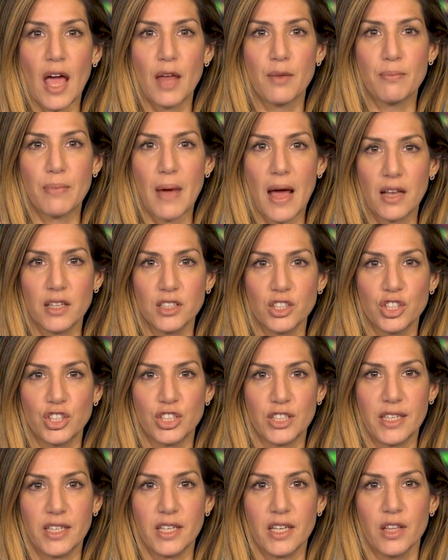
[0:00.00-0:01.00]
and balance
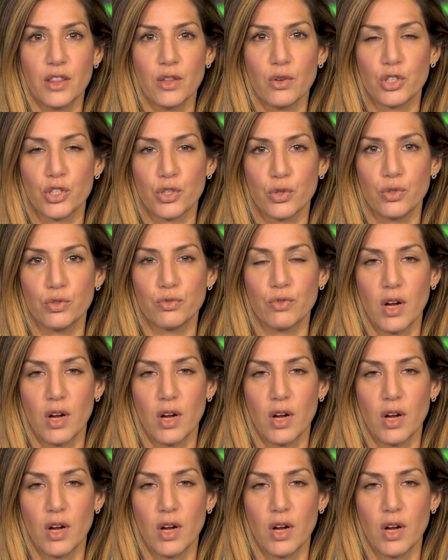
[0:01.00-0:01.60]
sheet in the short